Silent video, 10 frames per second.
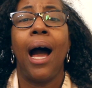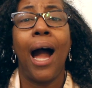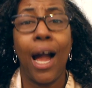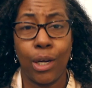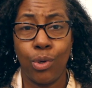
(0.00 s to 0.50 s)

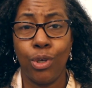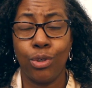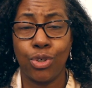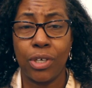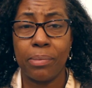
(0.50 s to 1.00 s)
hot
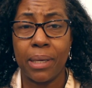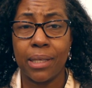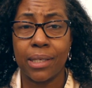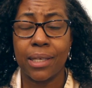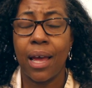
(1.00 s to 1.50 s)
oil
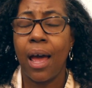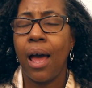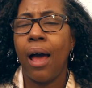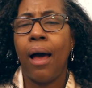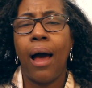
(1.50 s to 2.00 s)
treatments.
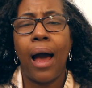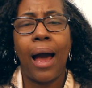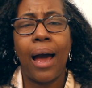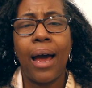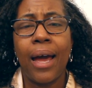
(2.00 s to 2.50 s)

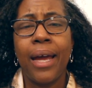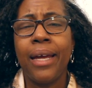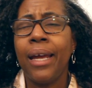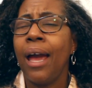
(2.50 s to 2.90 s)
I